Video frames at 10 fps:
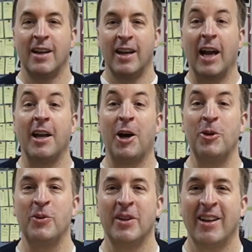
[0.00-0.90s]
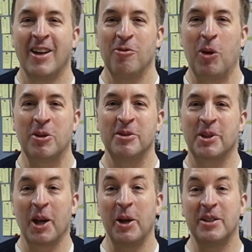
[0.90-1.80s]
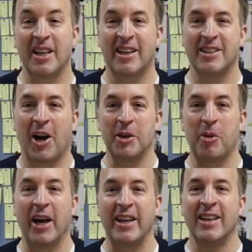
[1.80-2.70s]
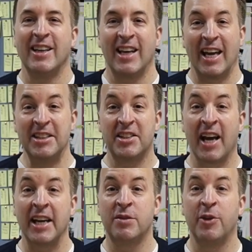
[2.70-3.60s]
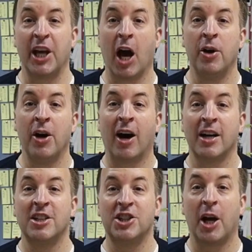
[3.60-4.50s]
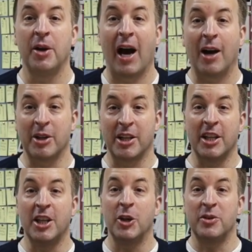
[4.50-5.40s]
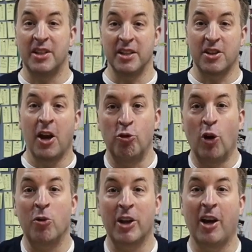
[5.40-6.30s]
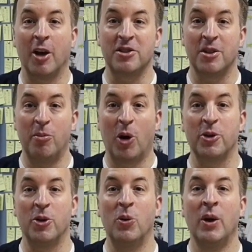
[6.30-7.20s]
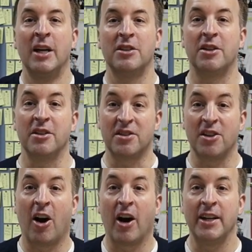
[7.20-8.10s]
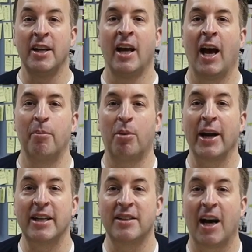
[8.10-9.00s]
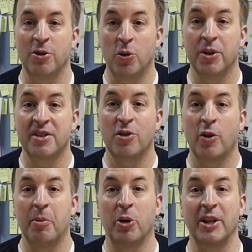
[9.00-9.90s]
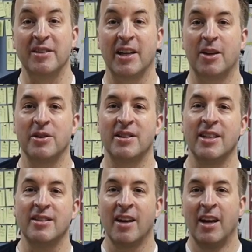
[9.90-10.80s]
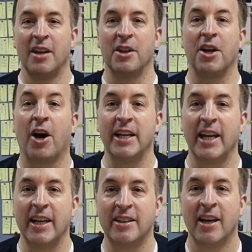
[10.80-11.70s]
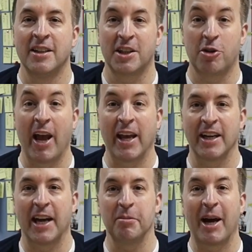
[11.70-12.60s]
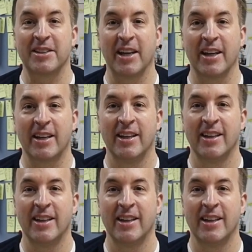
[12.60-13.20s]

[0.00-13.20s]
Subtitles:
Hello, welcome to Lonely Sticker Dynamite. In today's video I'm going to show you how I'm going to use this roller coaster model to design and break down all the storyboarding sequences that I need to create an animatic.